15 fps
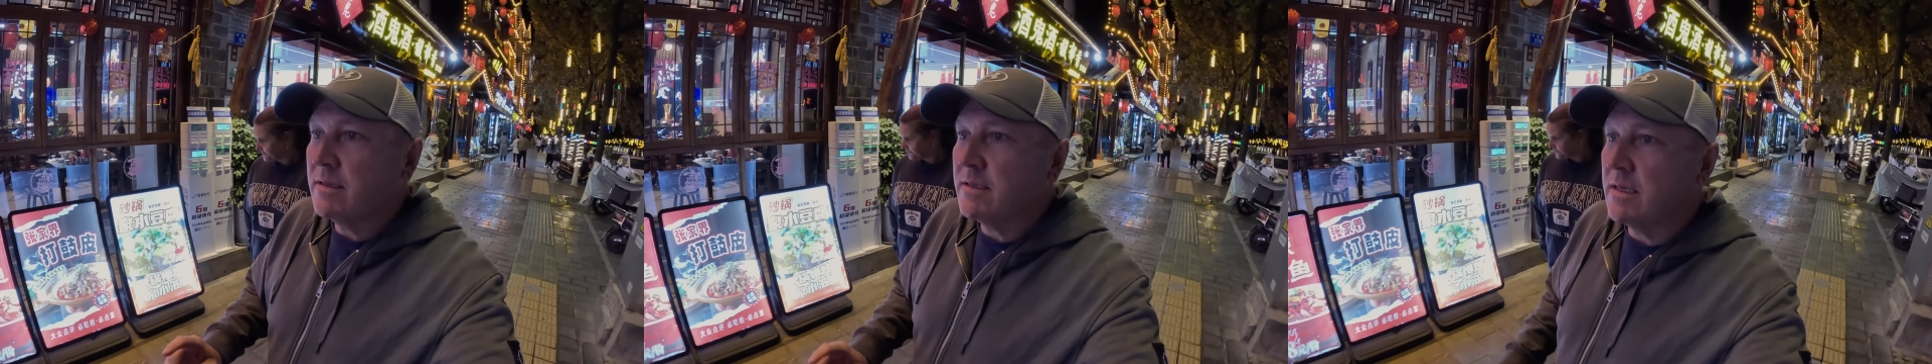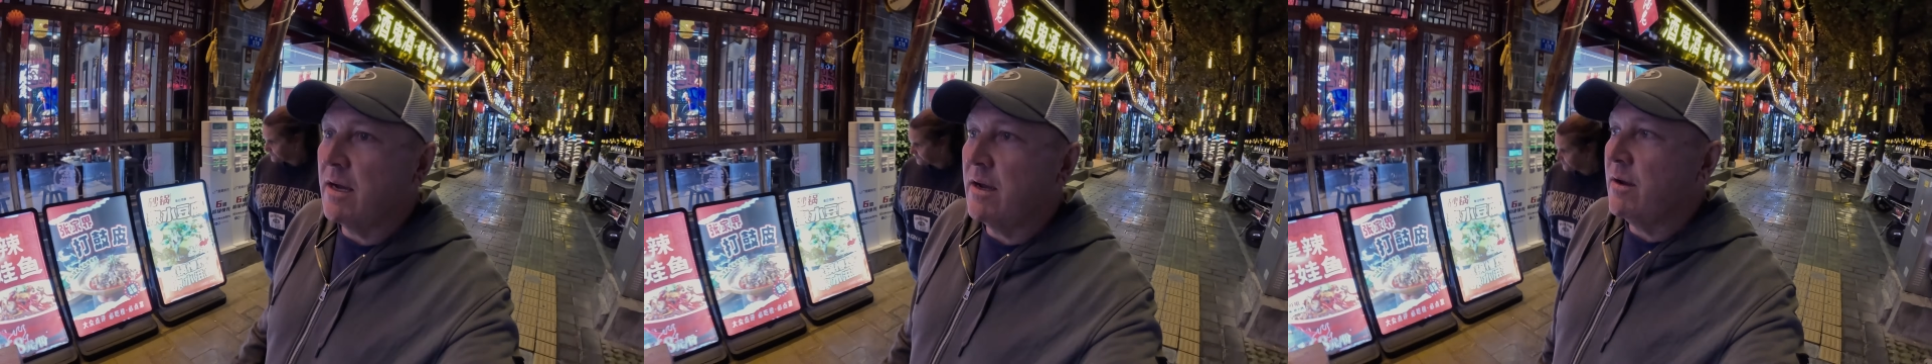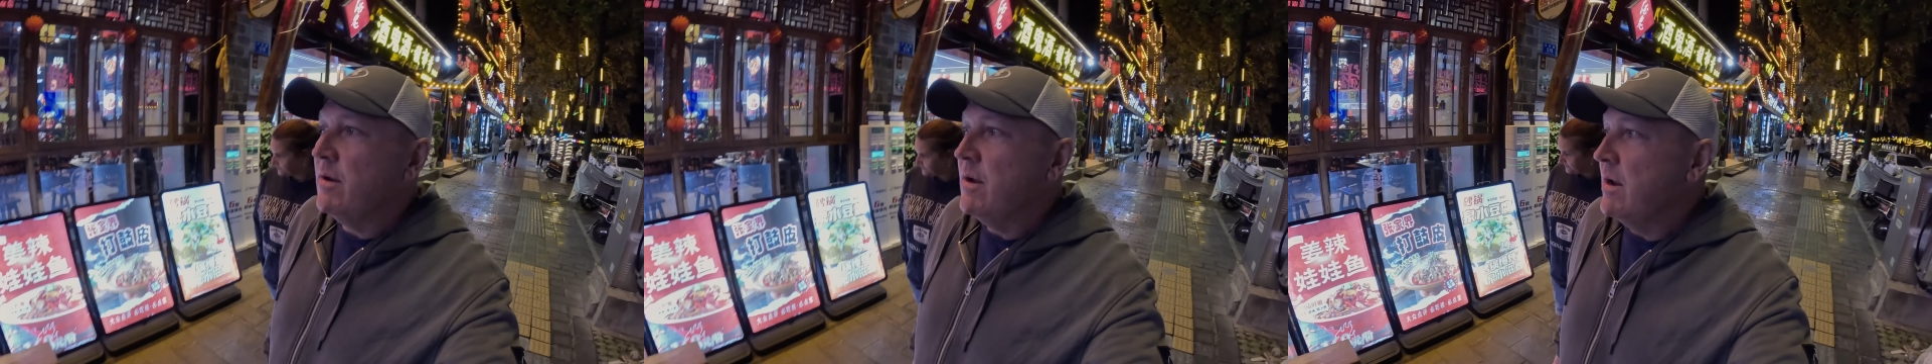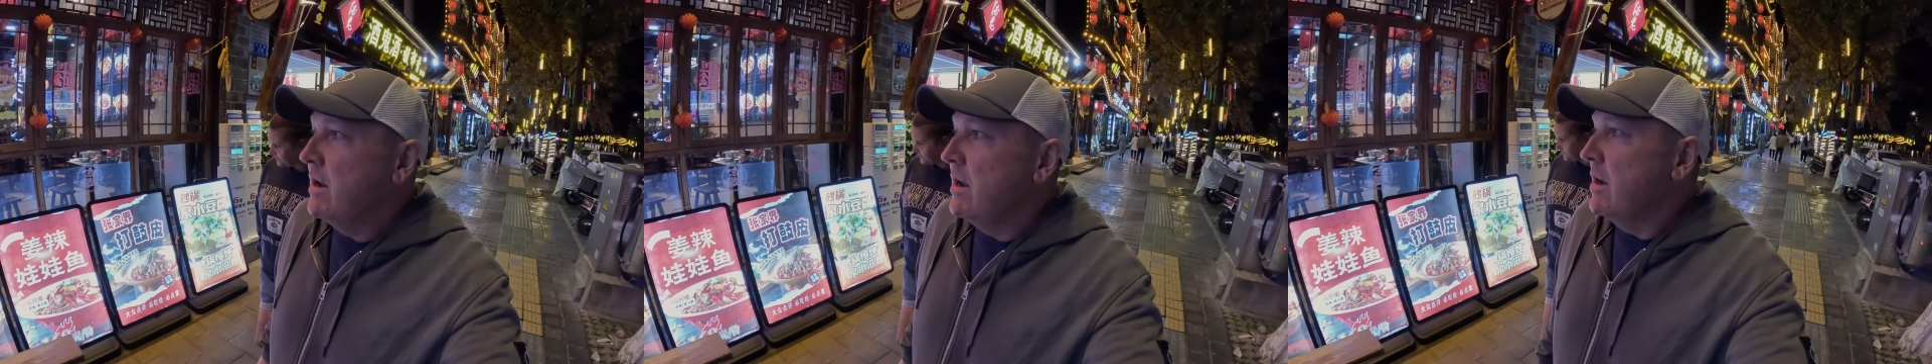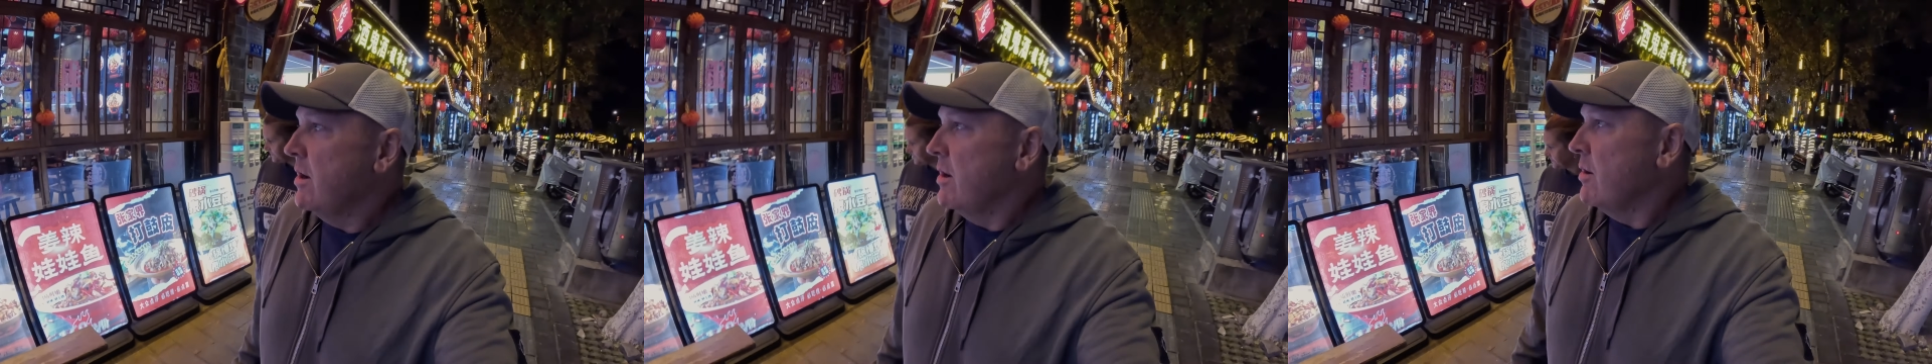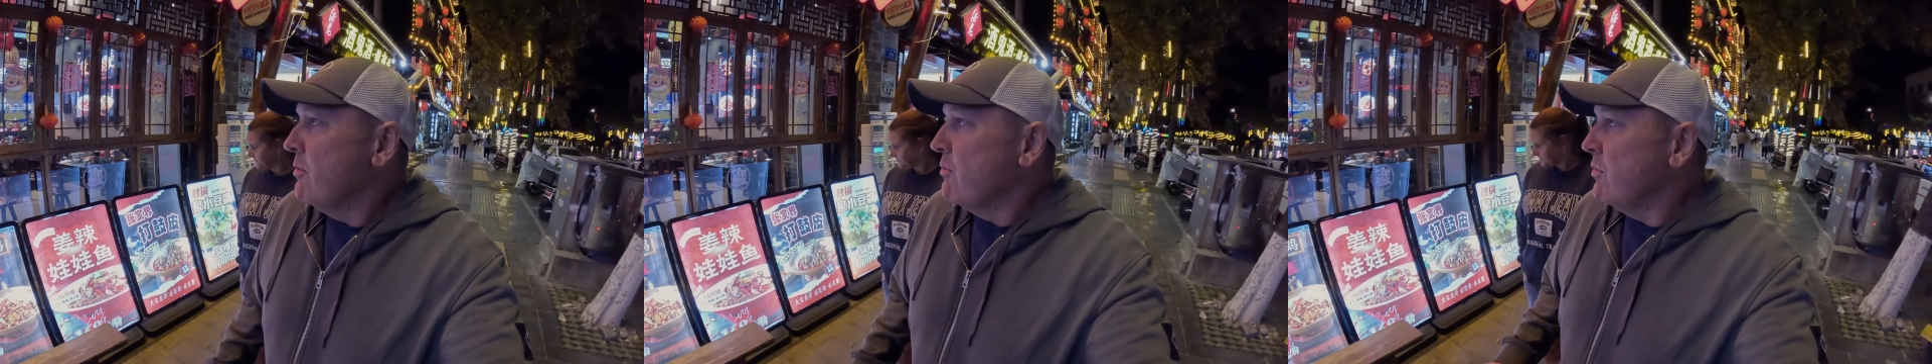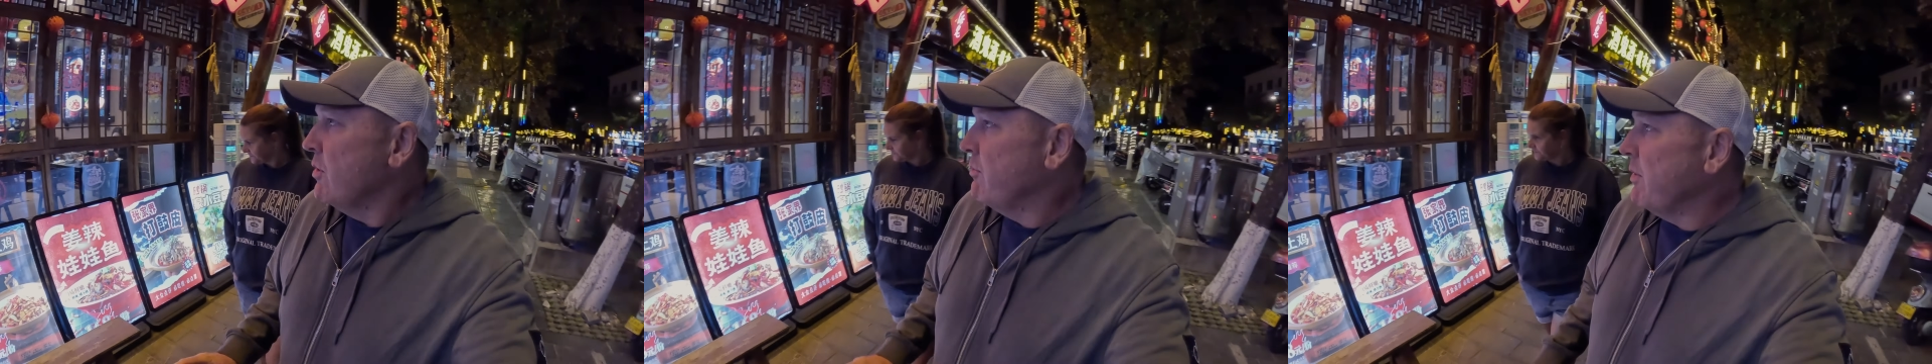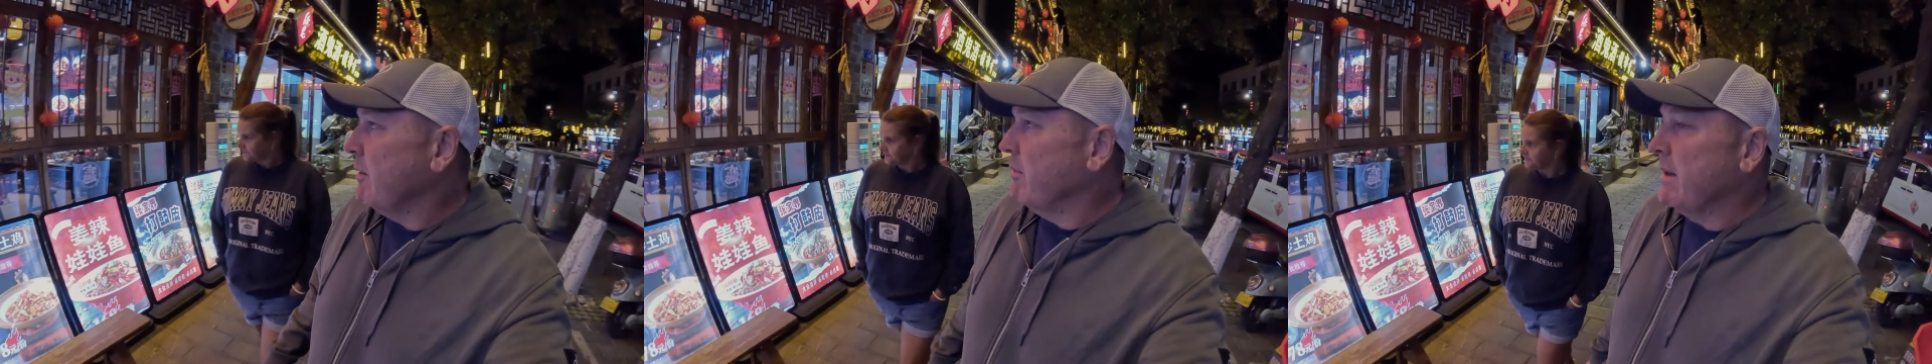So we'll
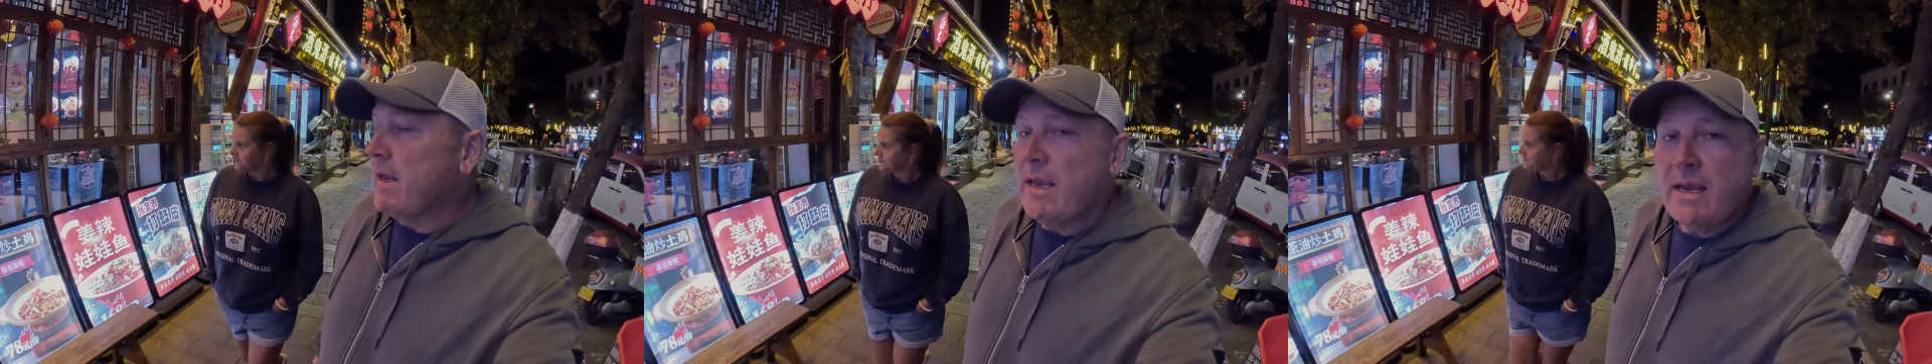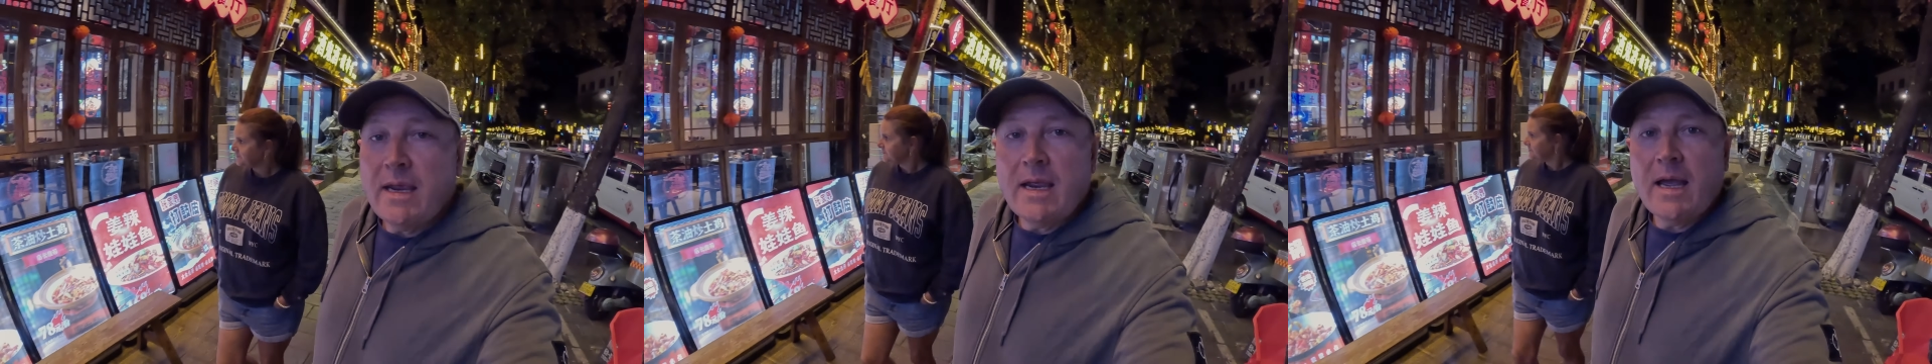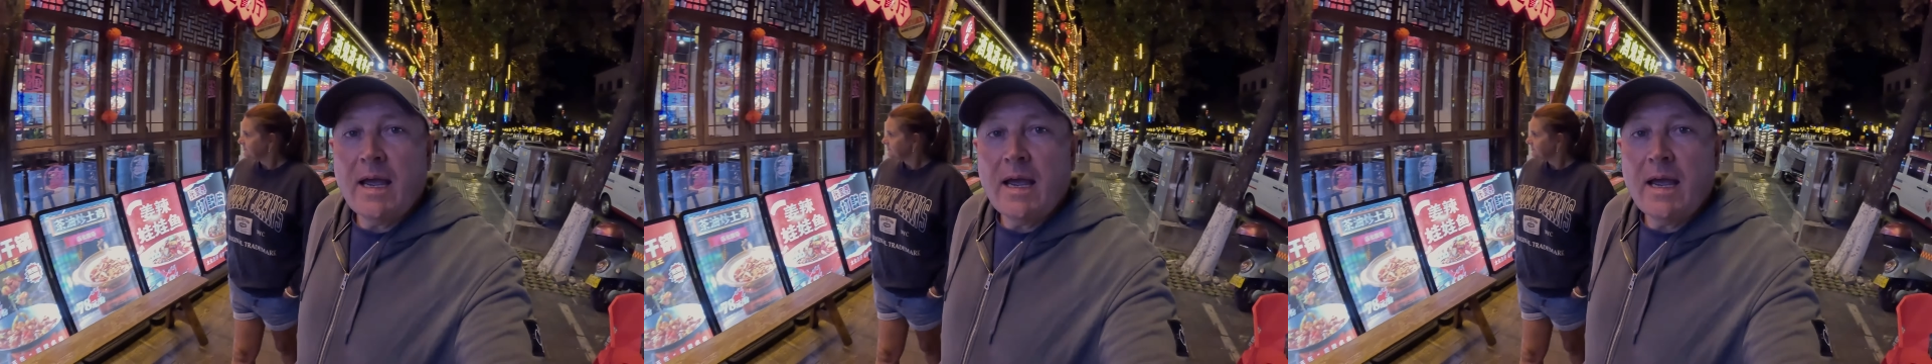probably